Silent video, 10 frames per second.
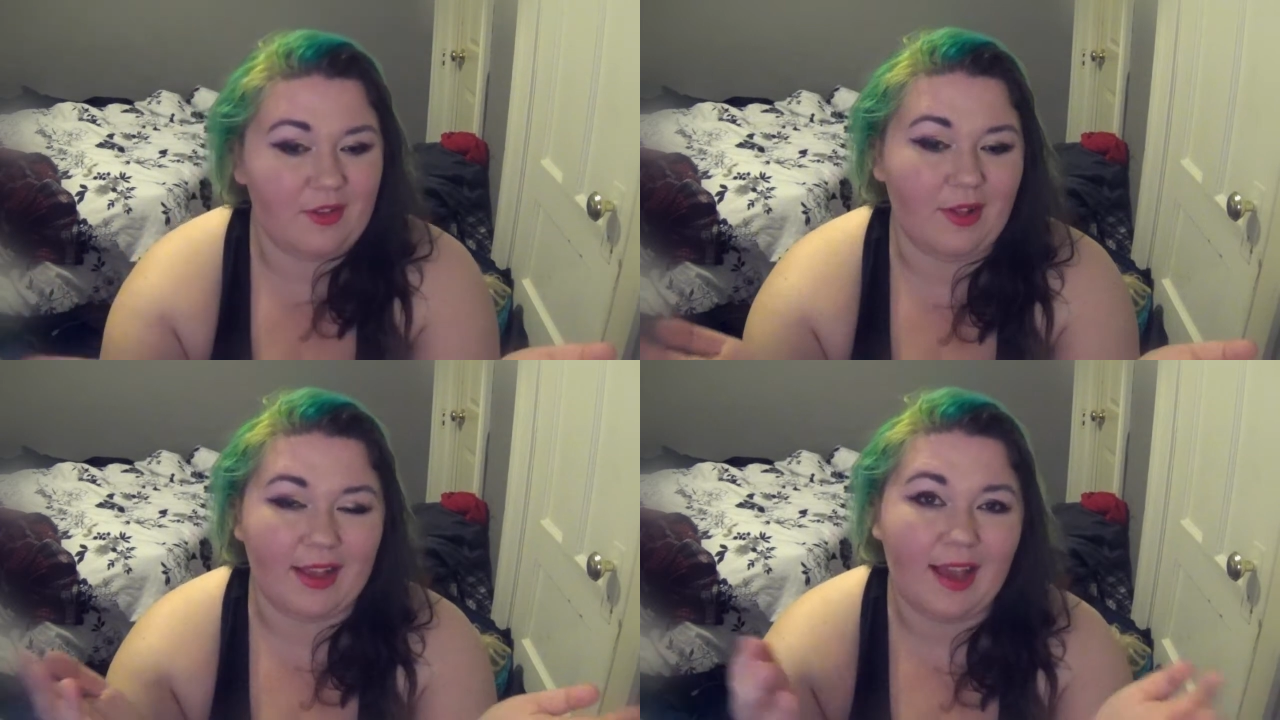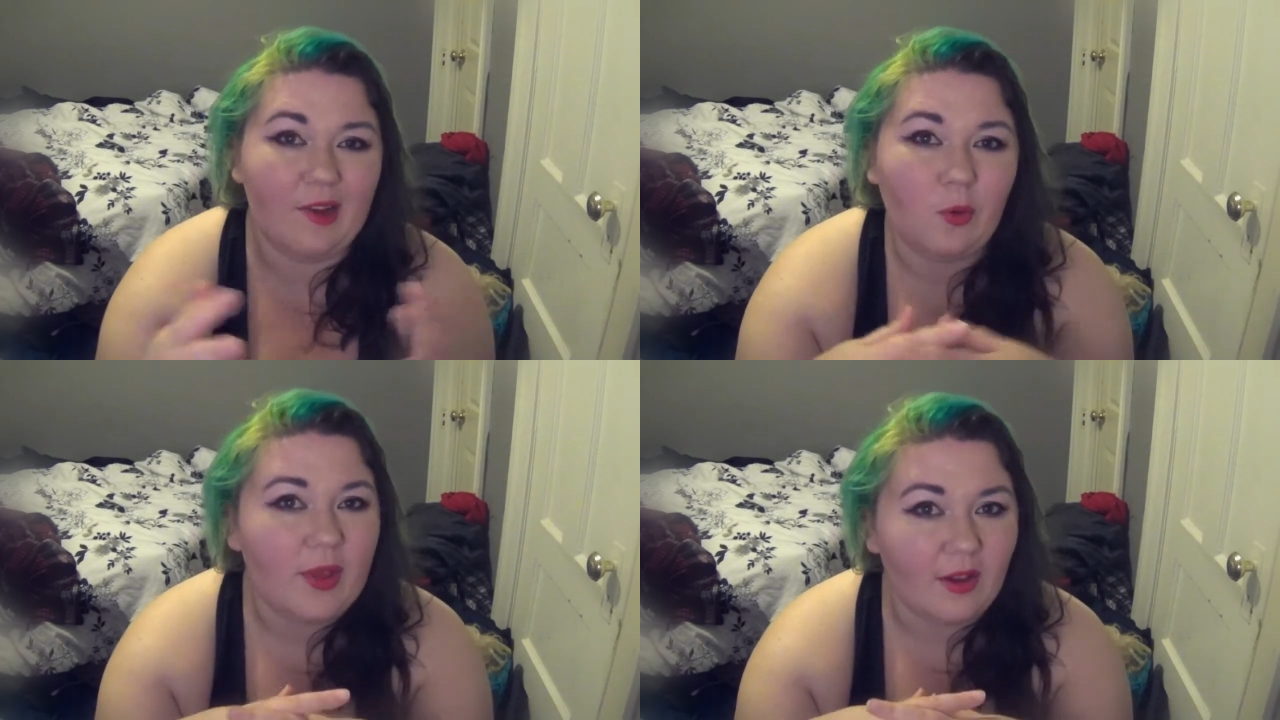So, like,
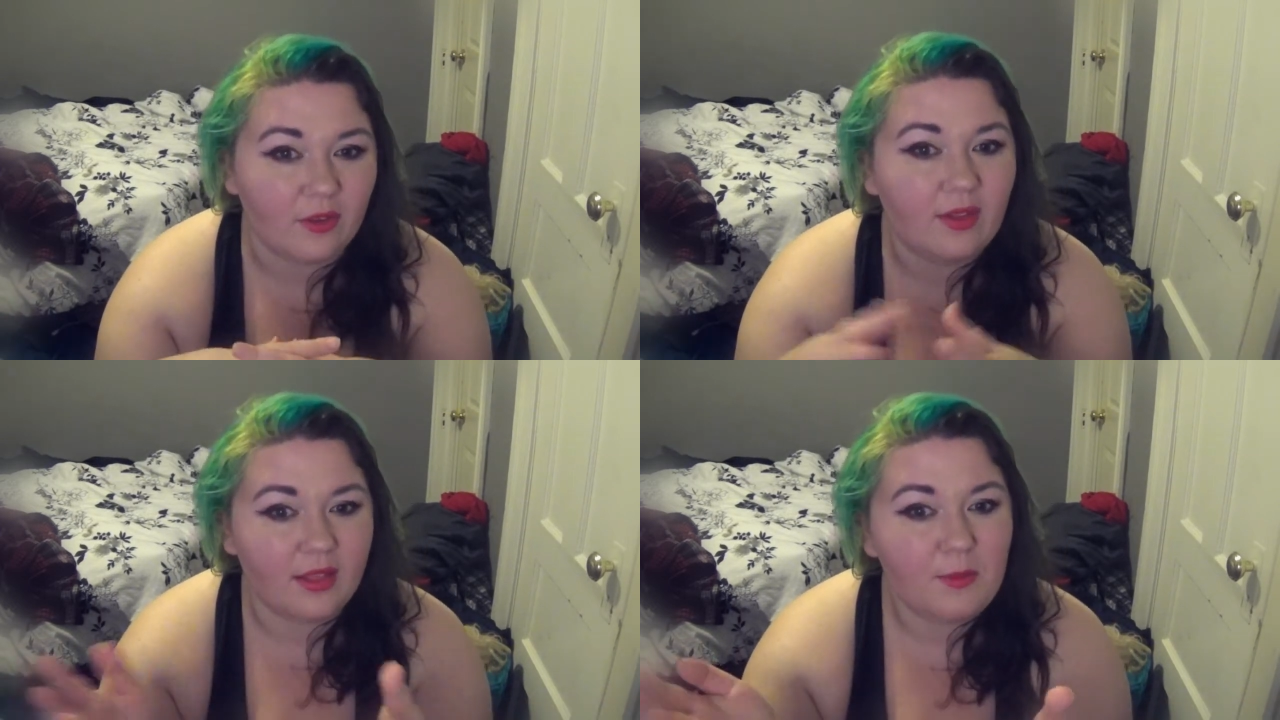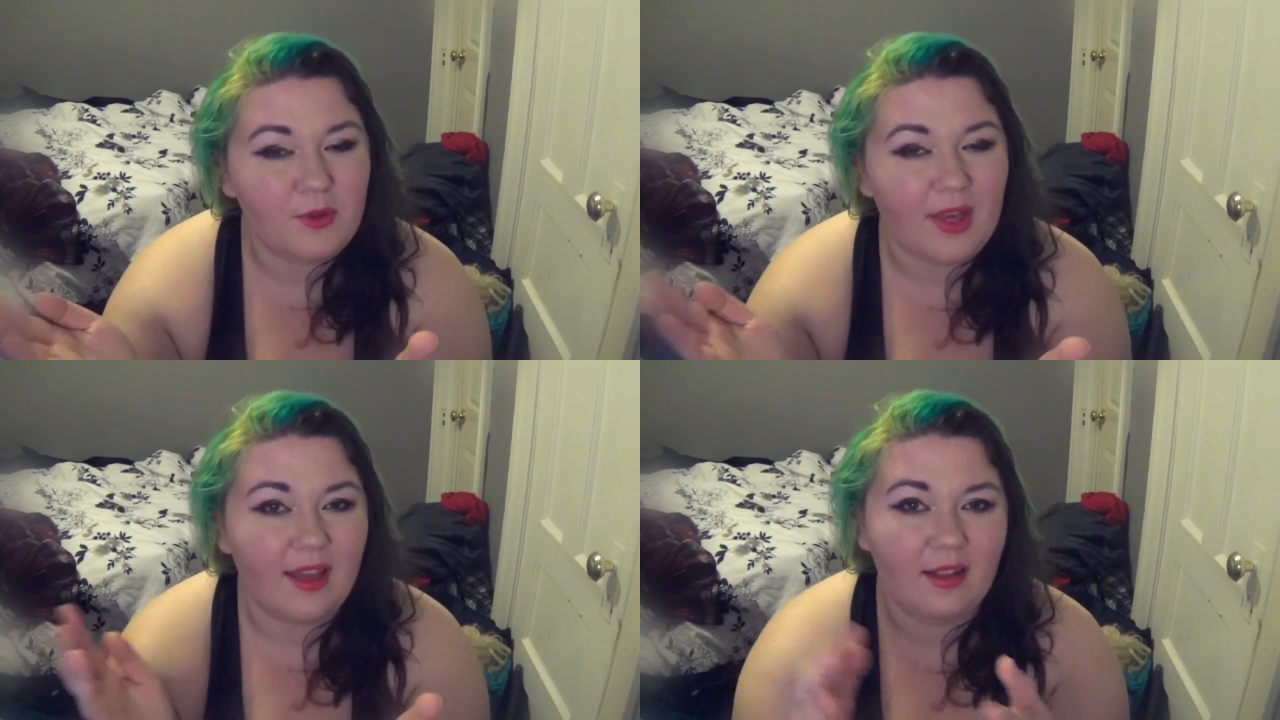who cares? Let them
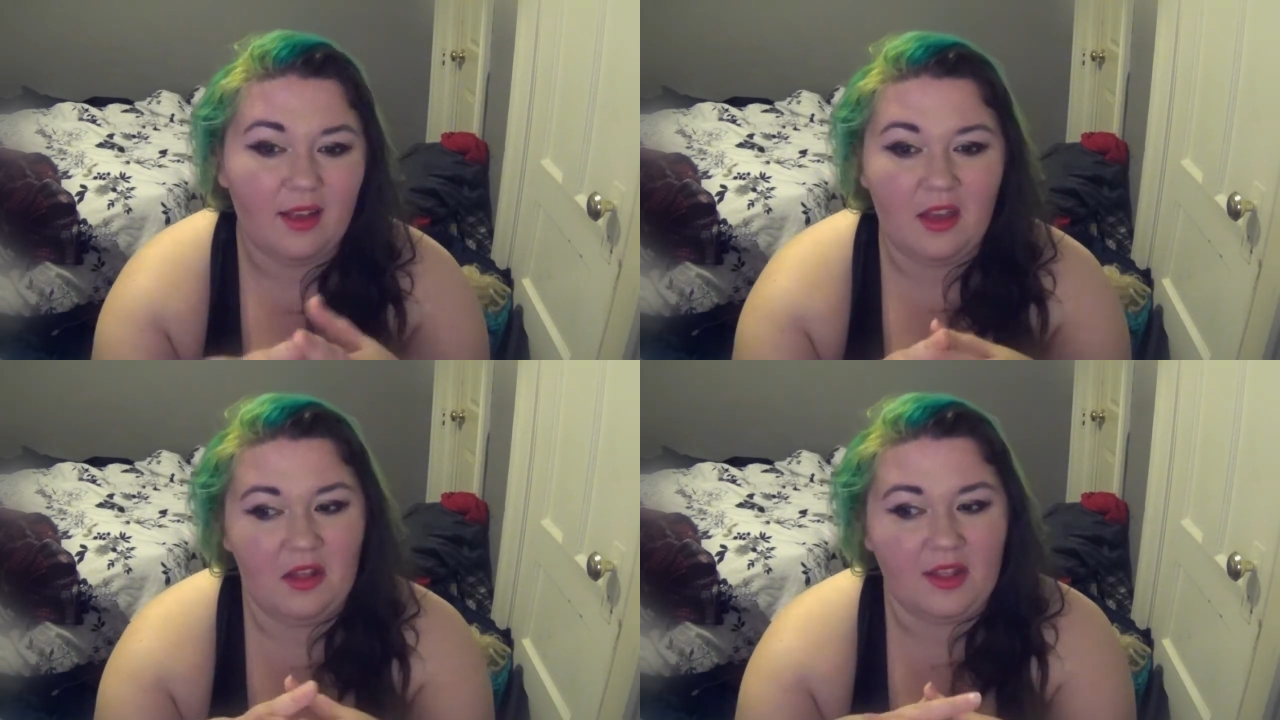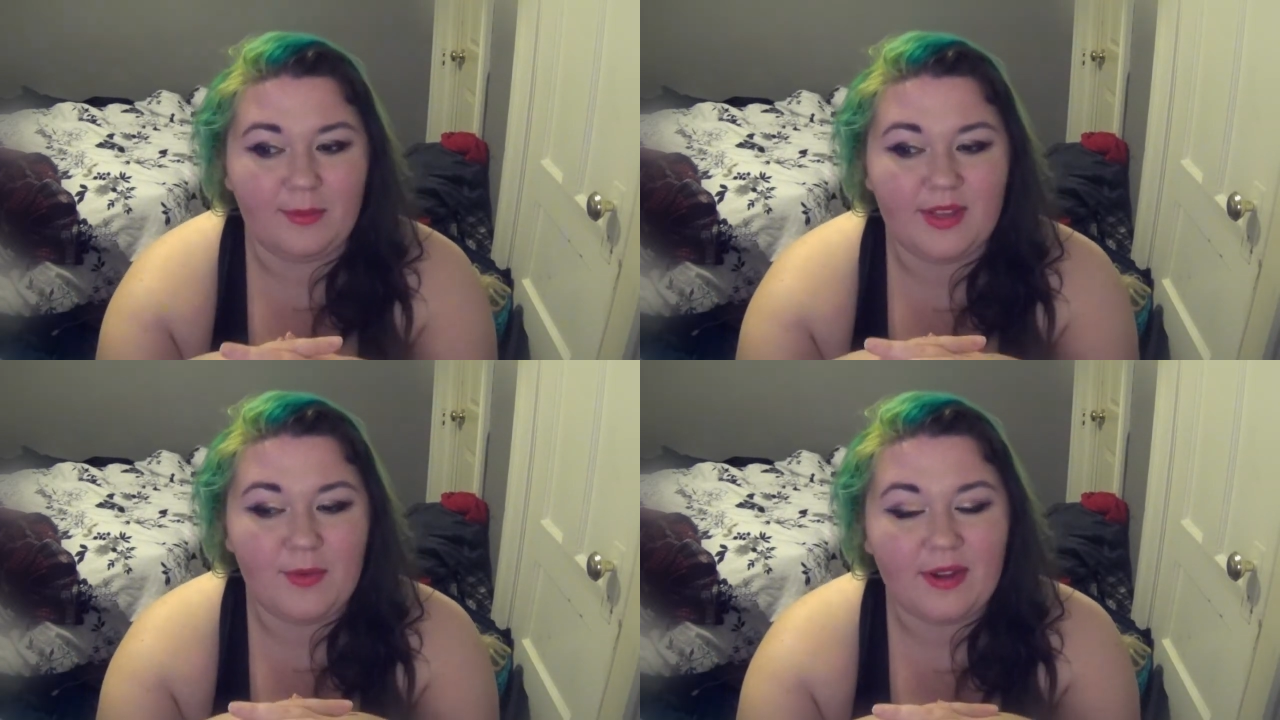do that. Let
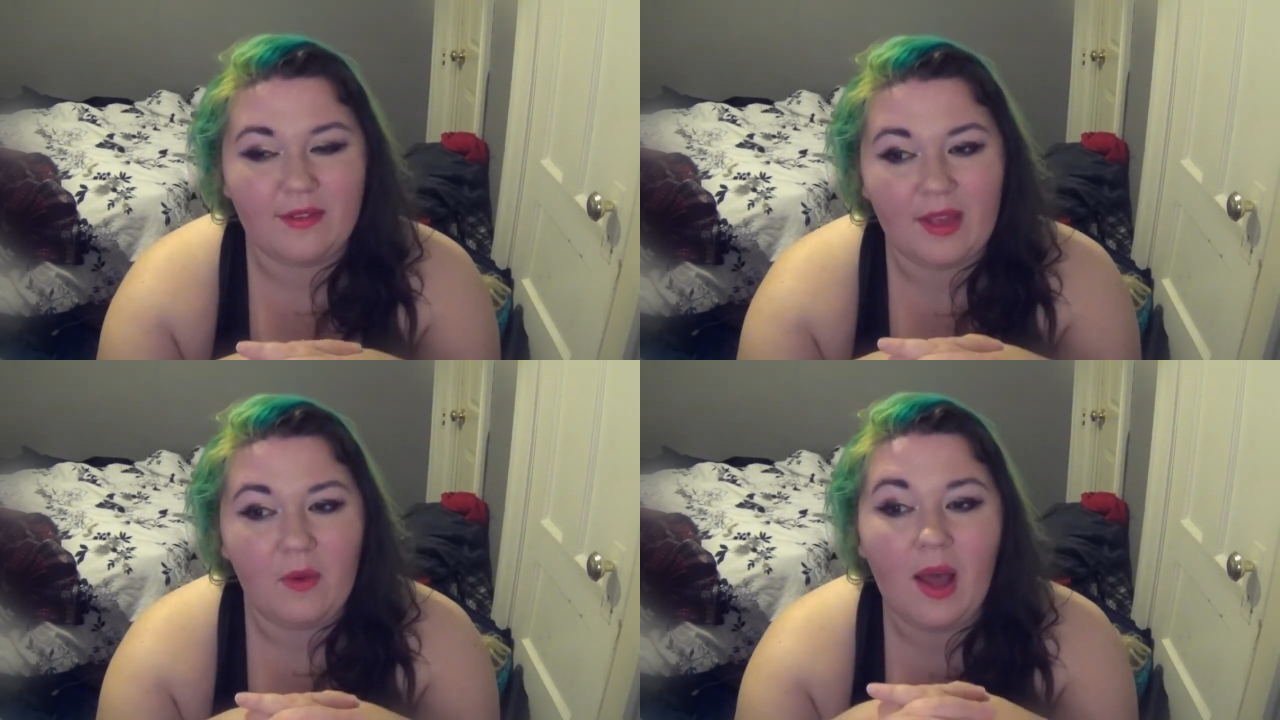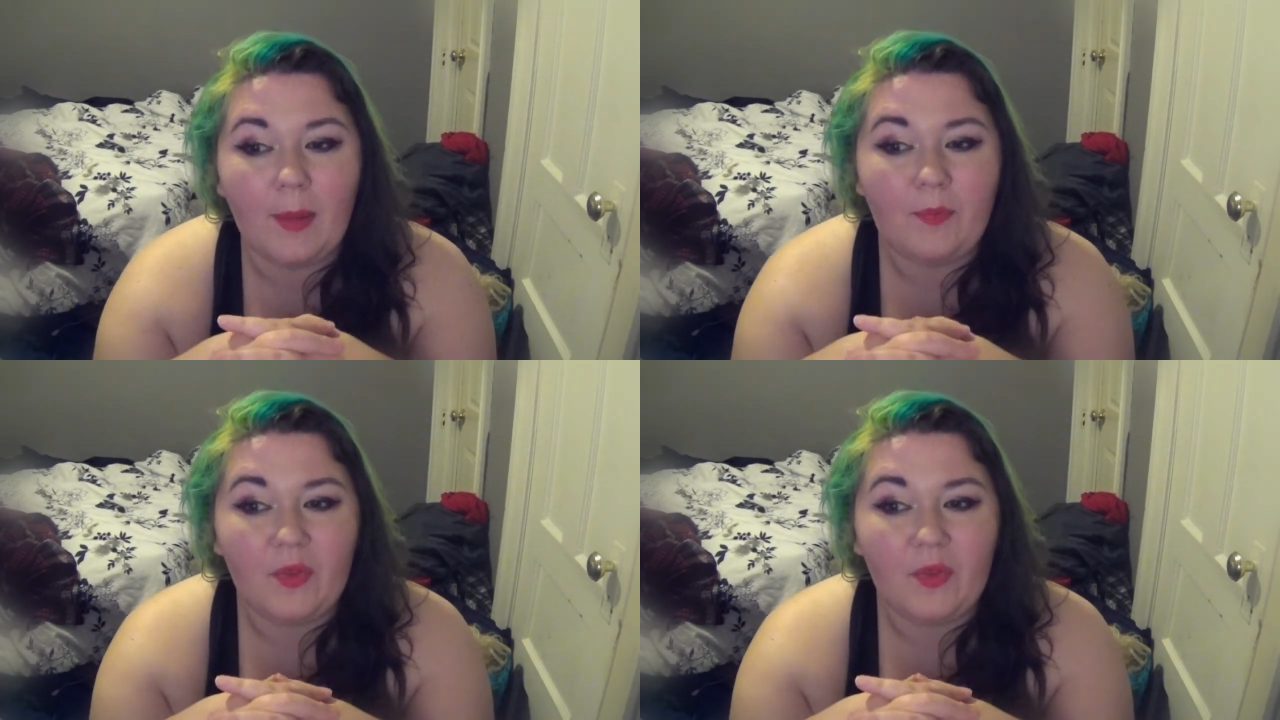them say whatever they want.